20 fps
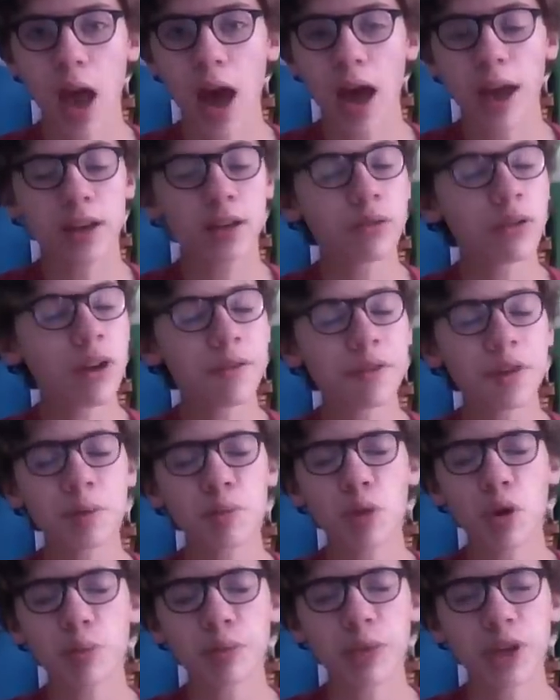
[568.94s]
I don't have any
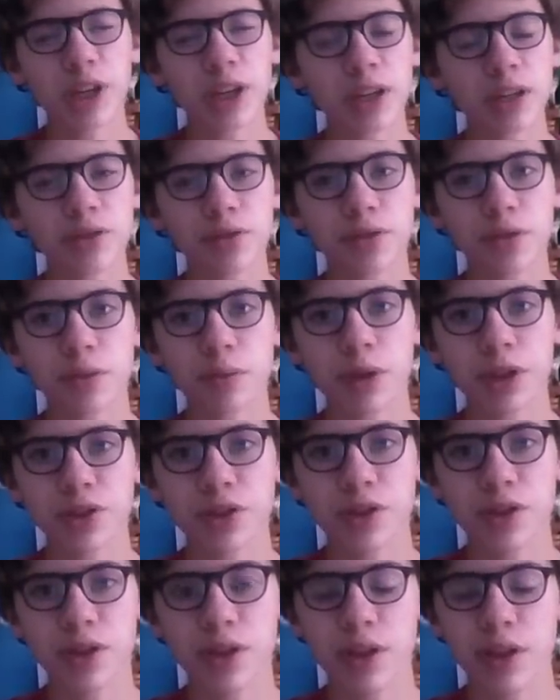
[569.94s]
more meetings for the
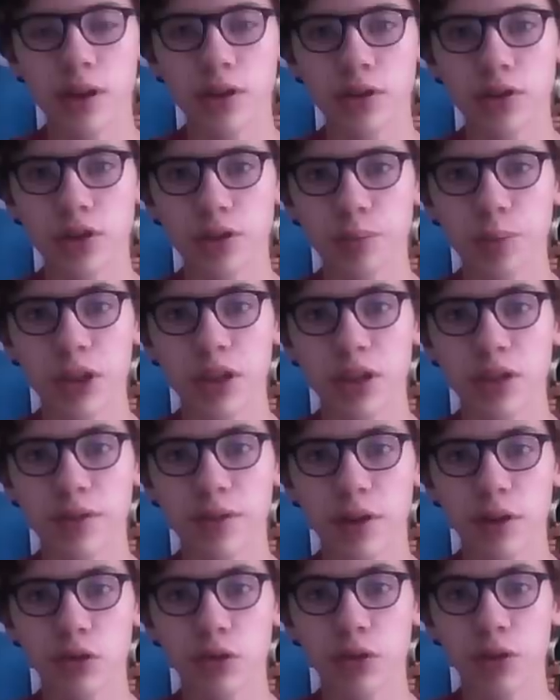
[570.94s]
rest of the year just because of
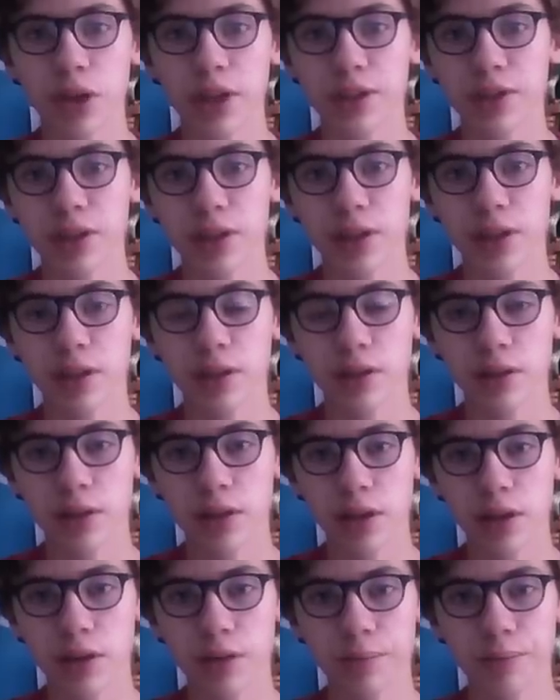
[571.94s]
how crazy,
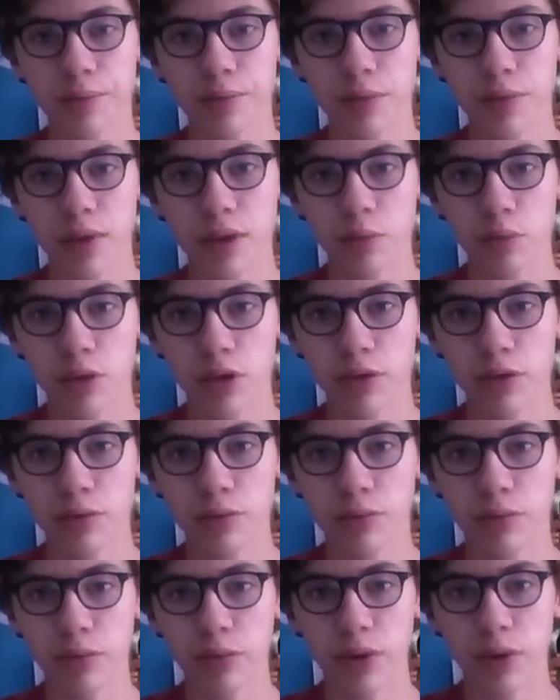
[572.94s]
you know,
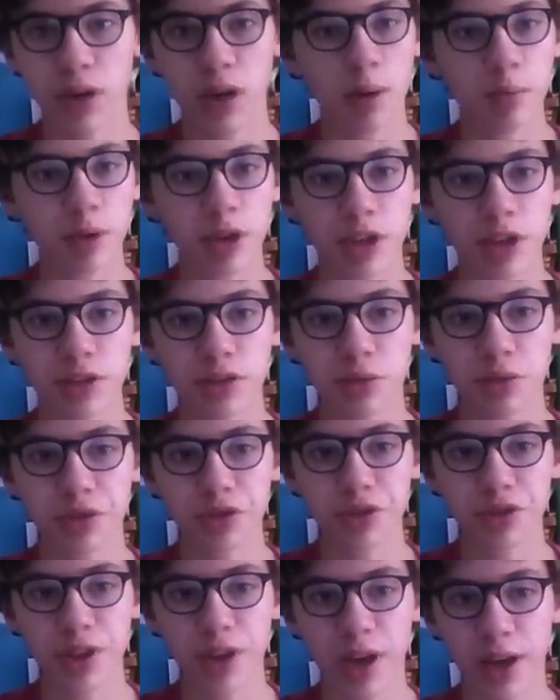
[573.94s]
we're coming in
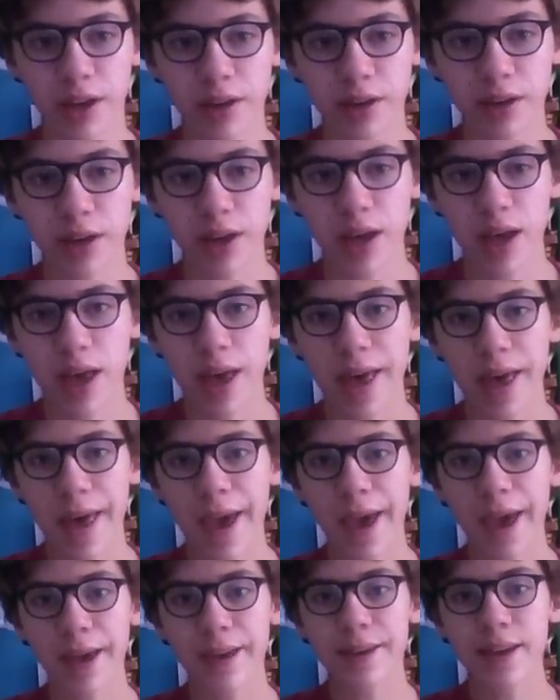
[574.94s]
towards the end.
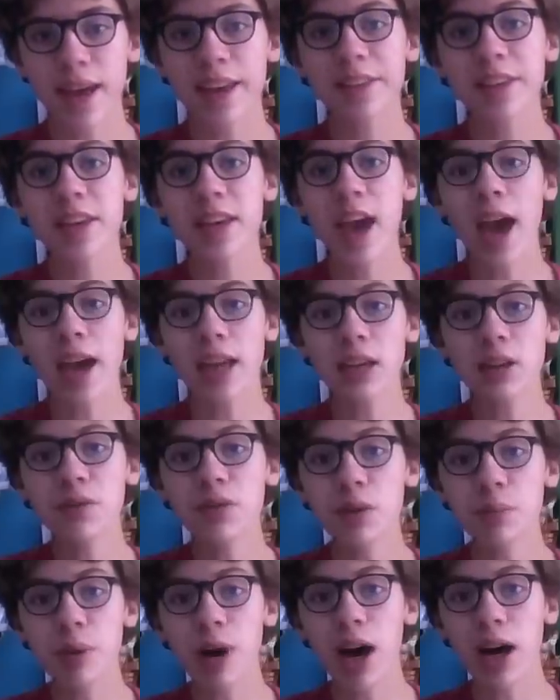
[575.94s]
And at the end
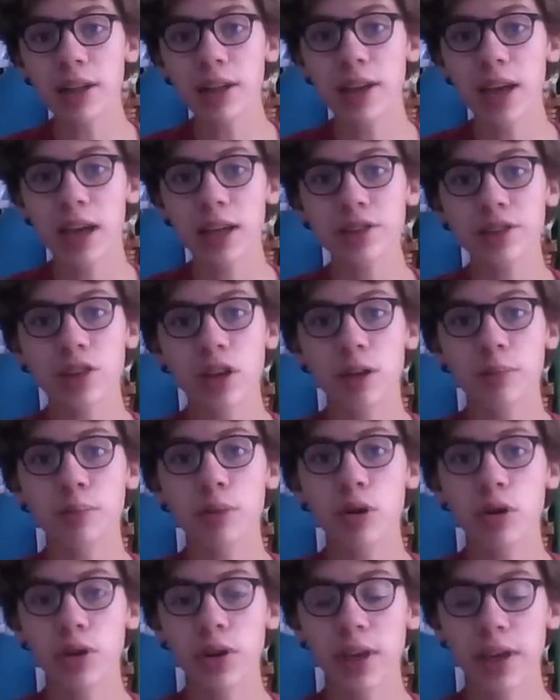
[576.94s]
of the podcast, I'll
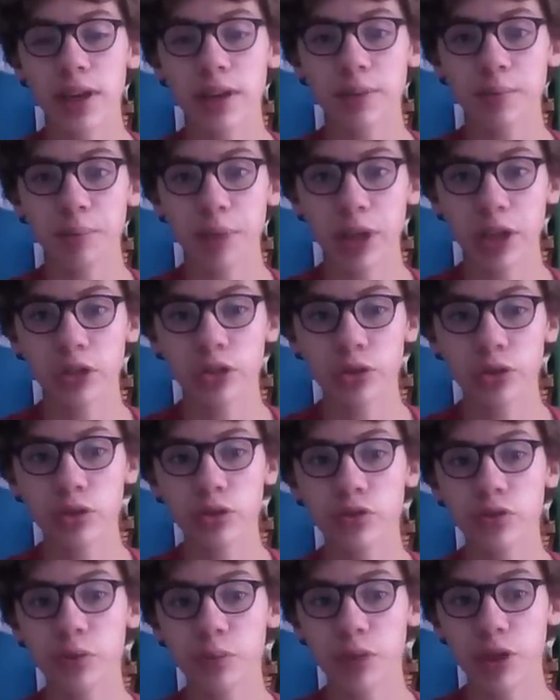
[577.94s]
put in
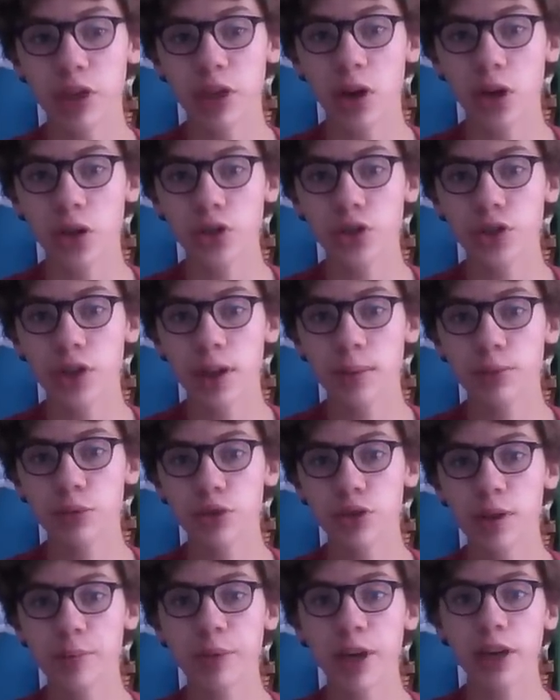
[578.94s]
pictures from the yarn shop trip.